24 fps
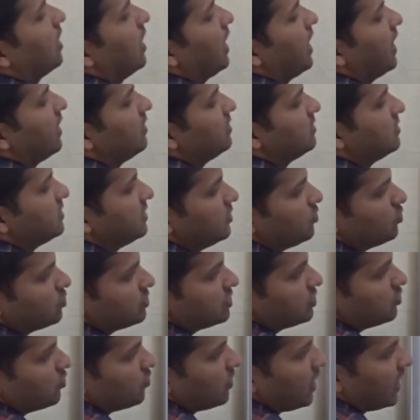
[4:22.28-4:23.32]
And 0,
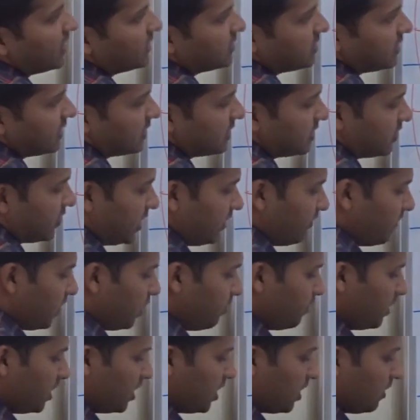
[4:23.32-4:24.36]
0, 9, 6, 3
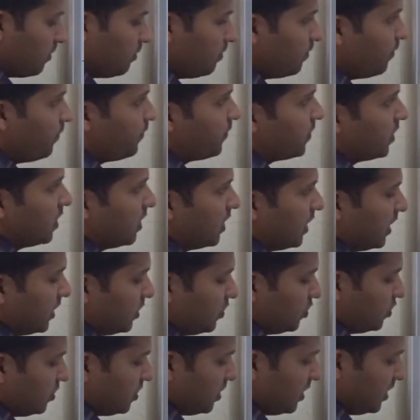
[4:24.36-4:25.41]
will become
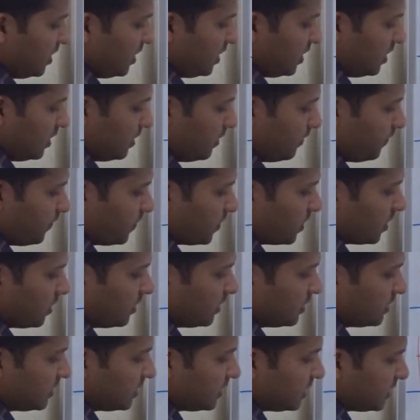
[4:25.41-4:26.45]
3,
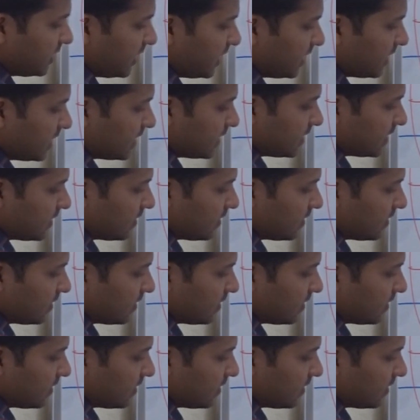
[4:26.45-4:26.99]
6,